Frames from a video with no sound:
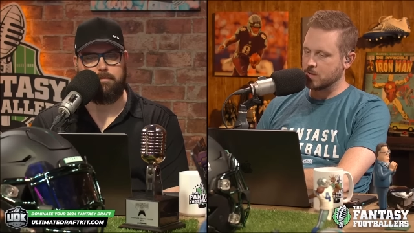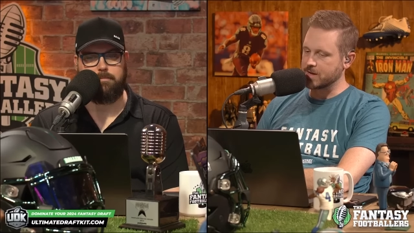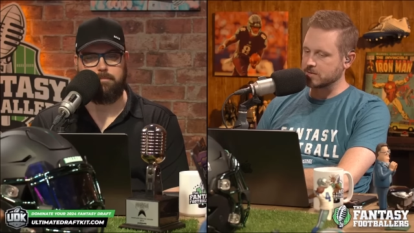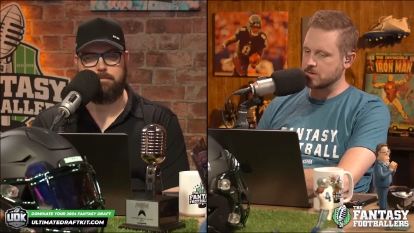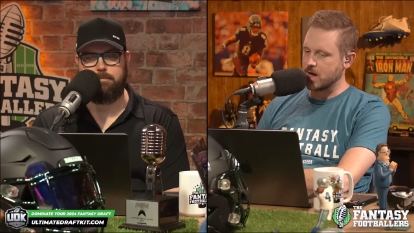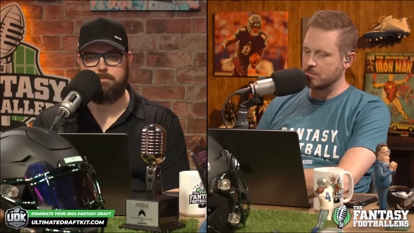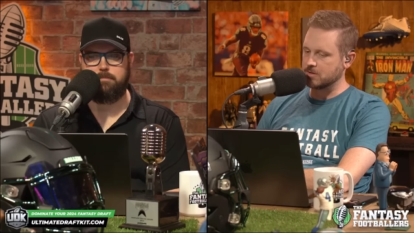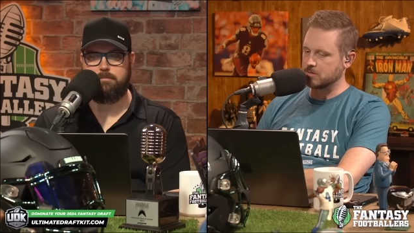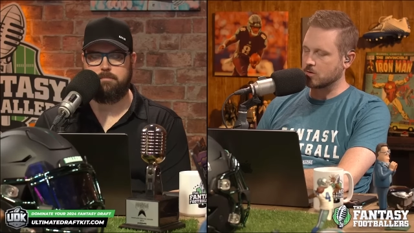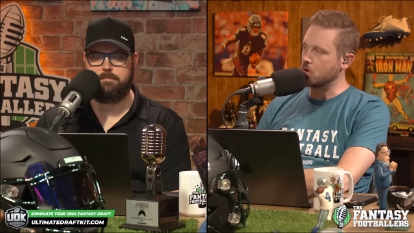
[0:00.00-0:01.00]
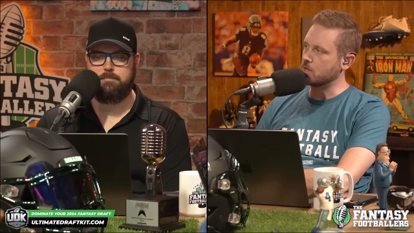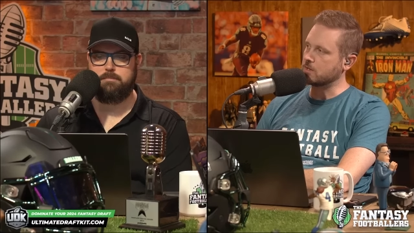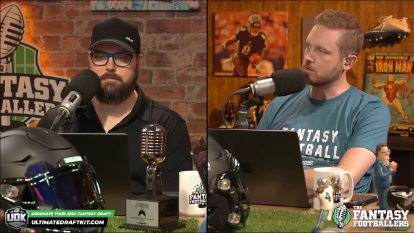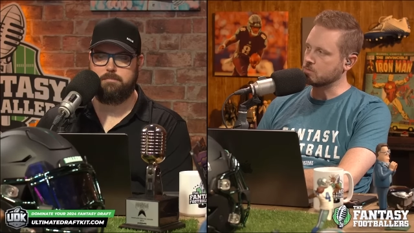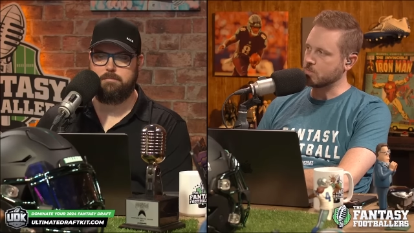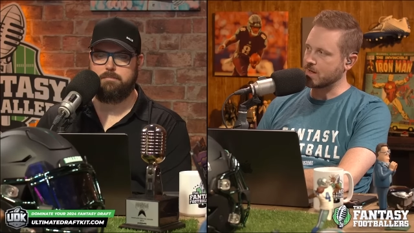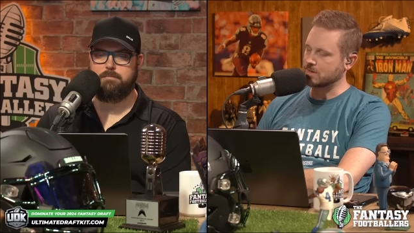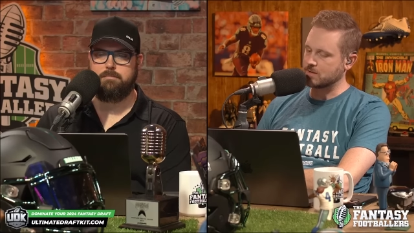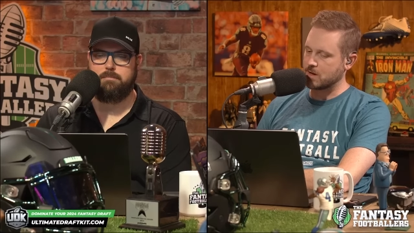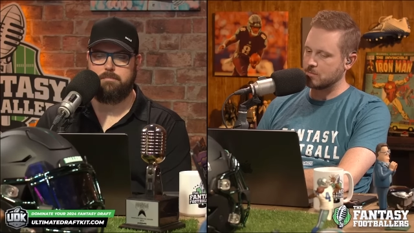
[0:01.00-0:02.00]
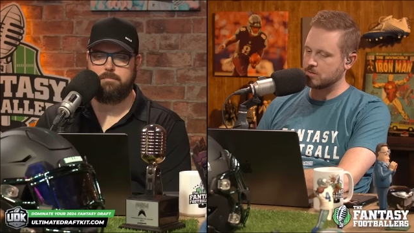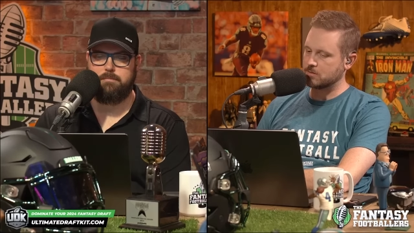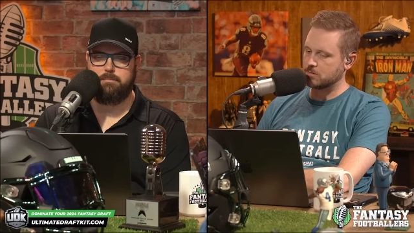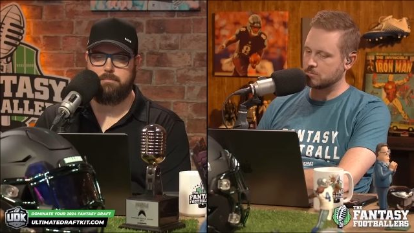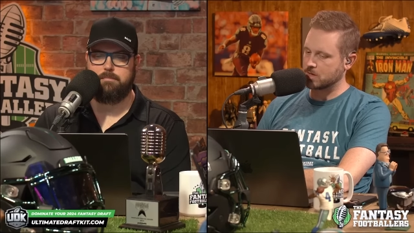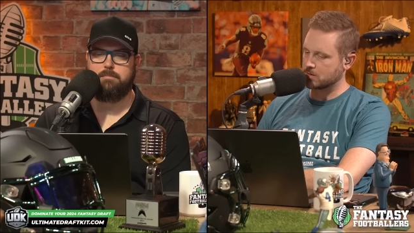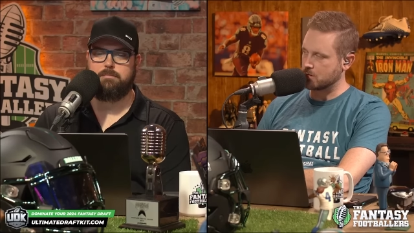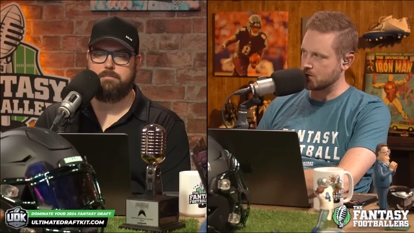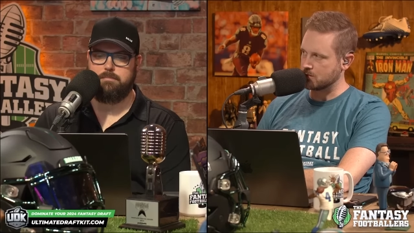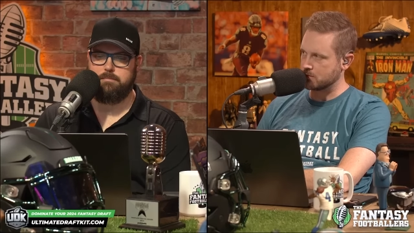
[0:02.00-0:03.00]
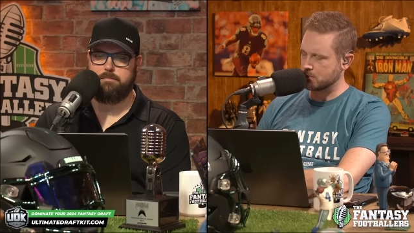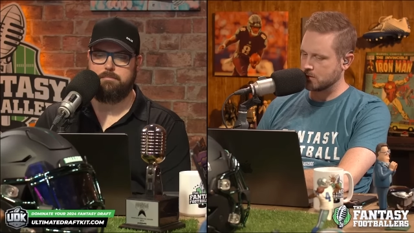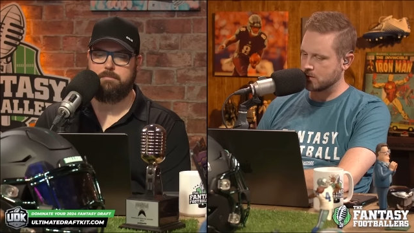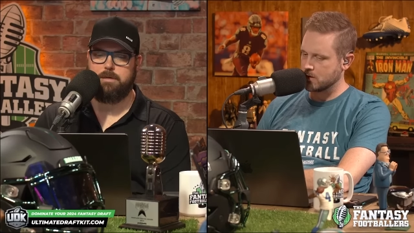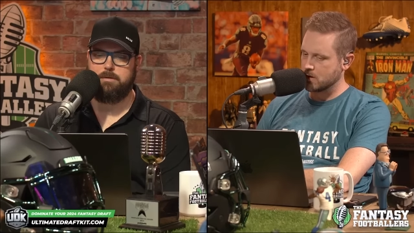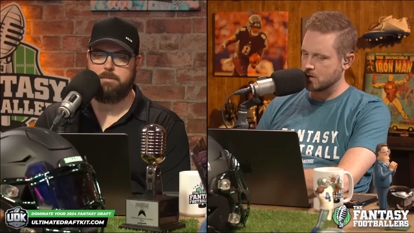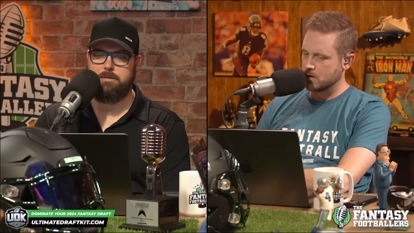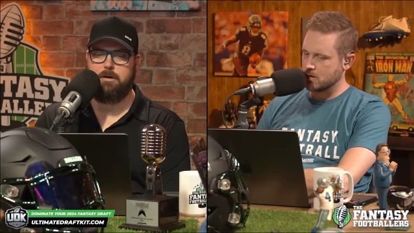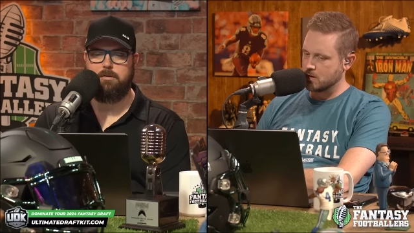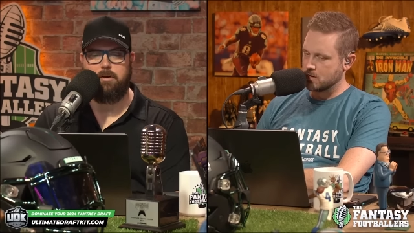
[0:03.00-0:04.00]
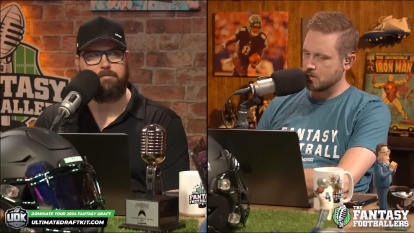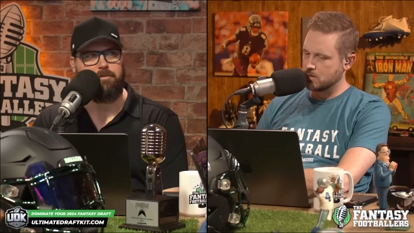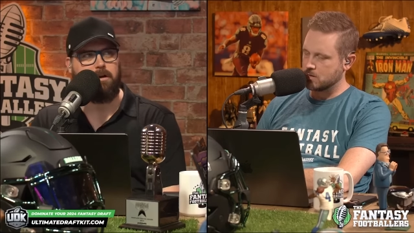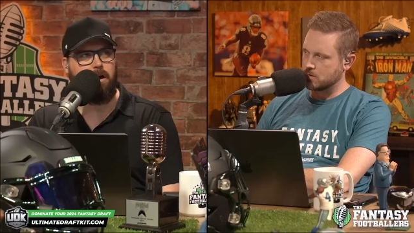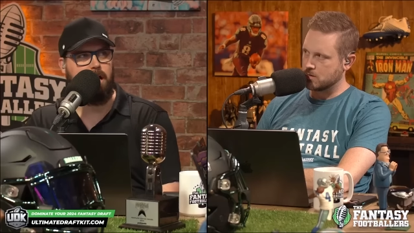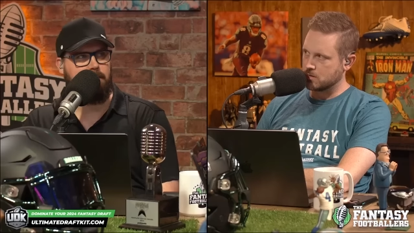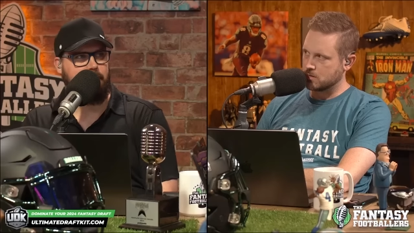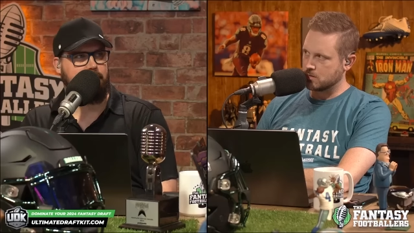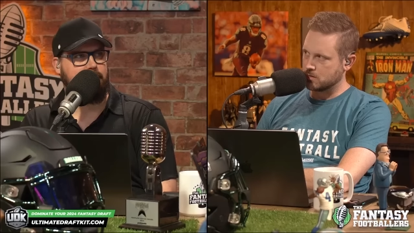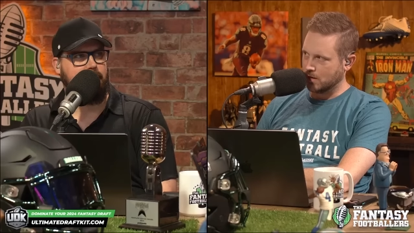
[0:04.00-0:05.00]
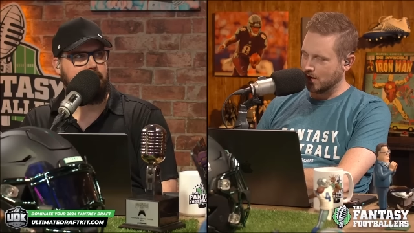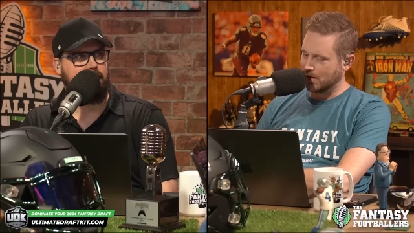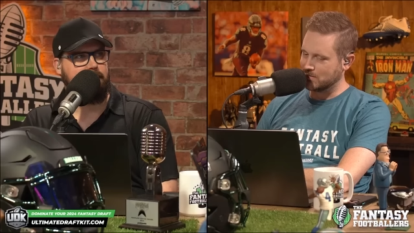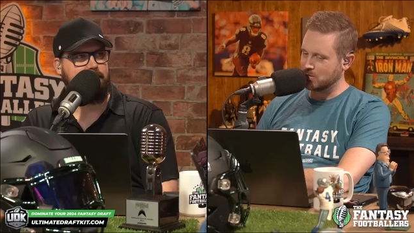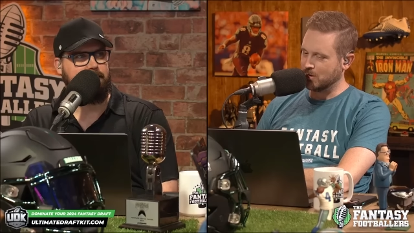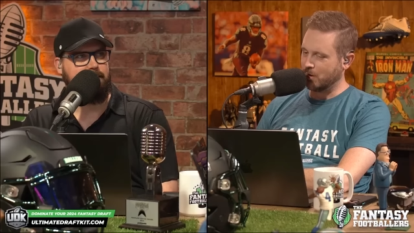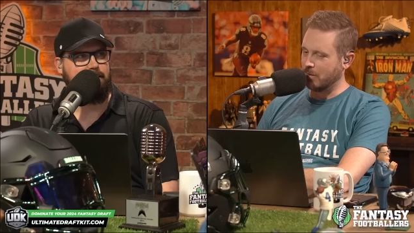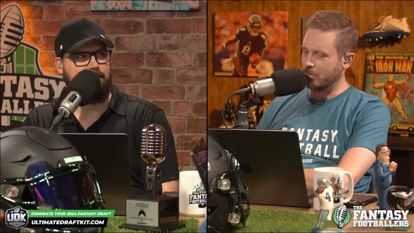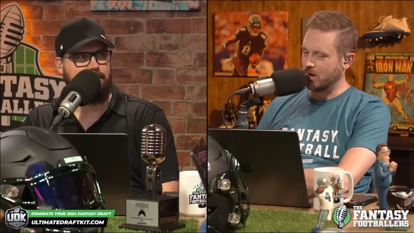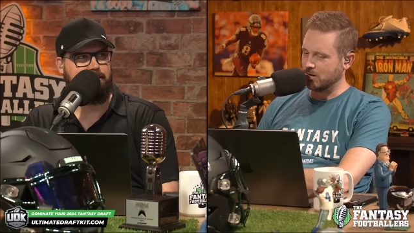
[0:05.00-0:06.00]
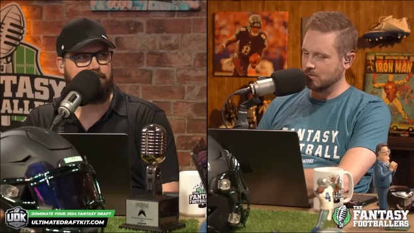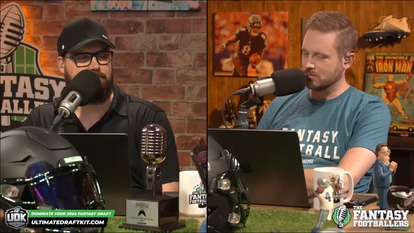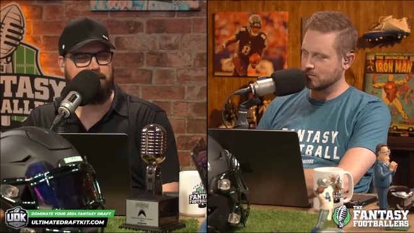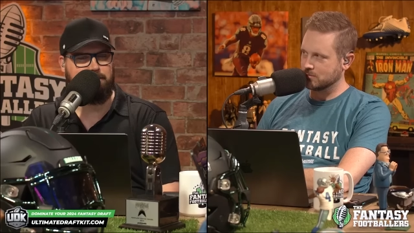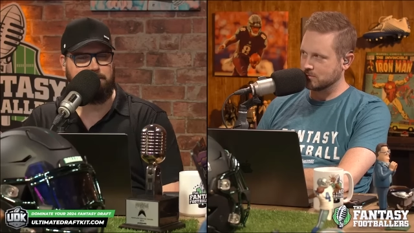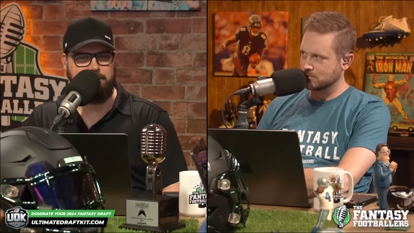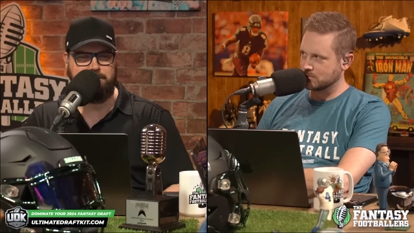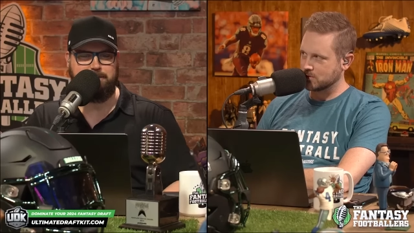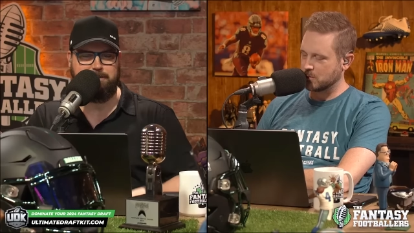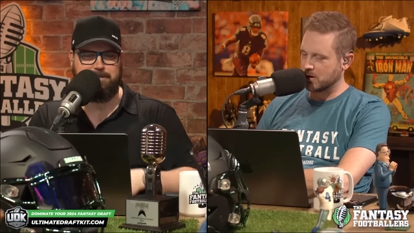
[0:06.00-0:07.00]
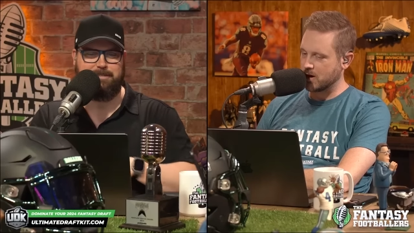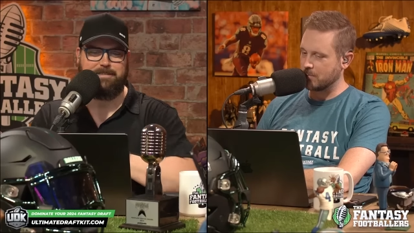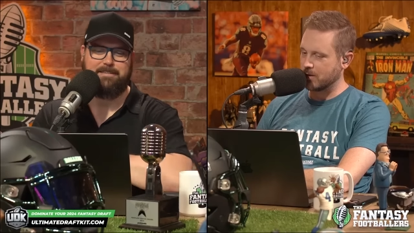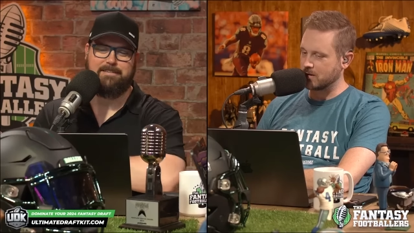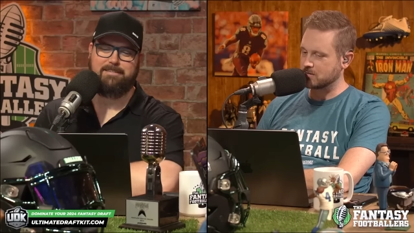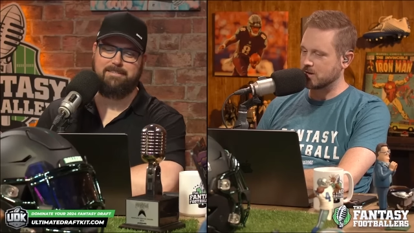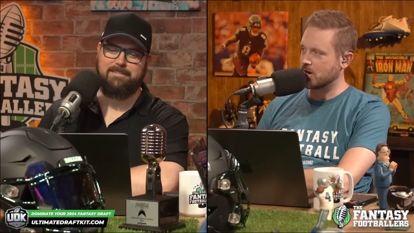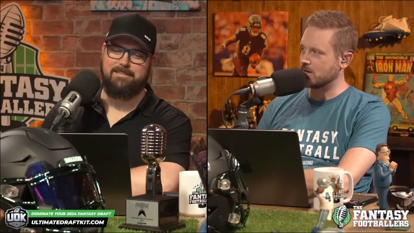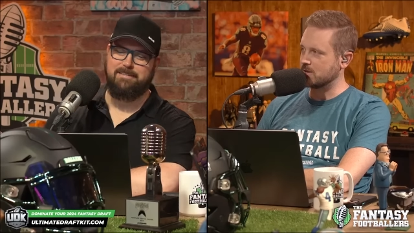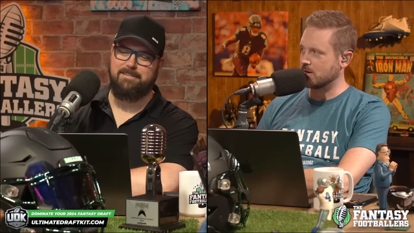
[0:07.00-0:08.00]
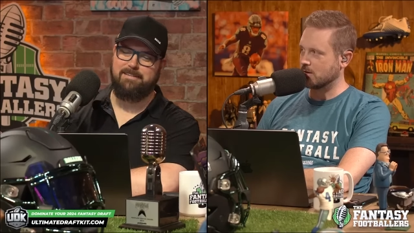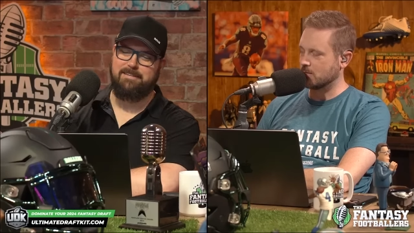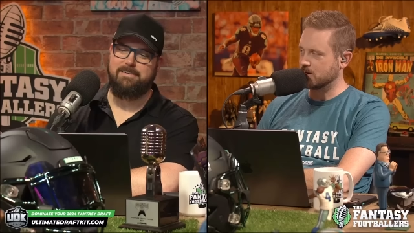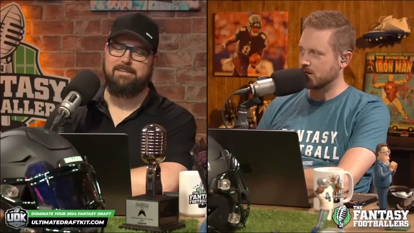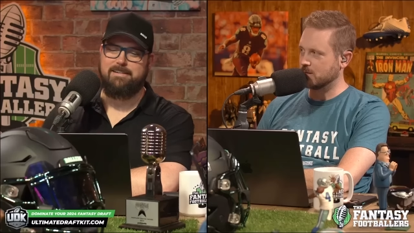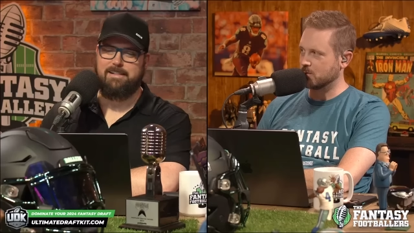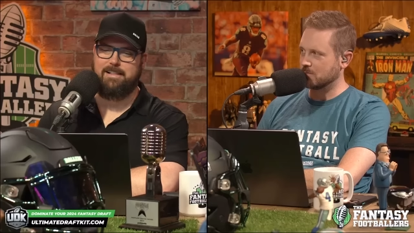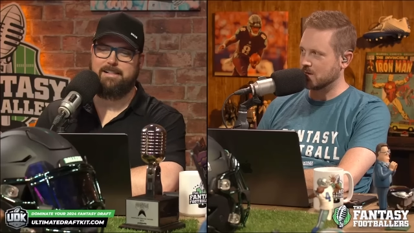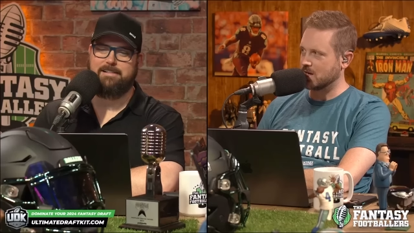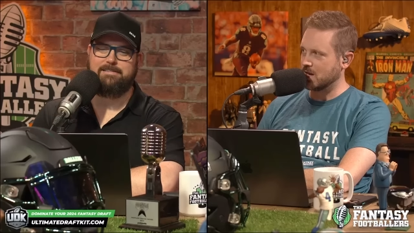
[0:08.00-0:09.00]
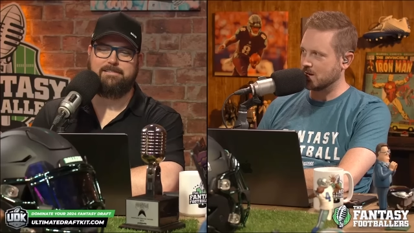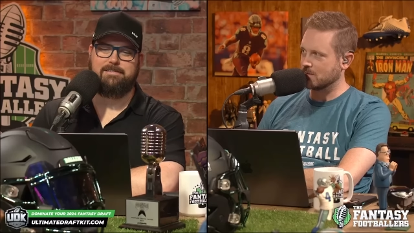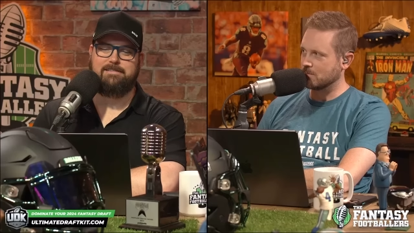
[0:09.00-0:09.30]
Speaker 1: Michael Thomas is gone. No more Michael Thomas. Michael Thomas?
Speaker 2: Michael Thomas. Oh, I
Speaker 1: forgot about that. Yeah, Jimmy Grandpa. Oh, Michael Thomas. Jimmy Grandpa is gone. You don't owe me any more money.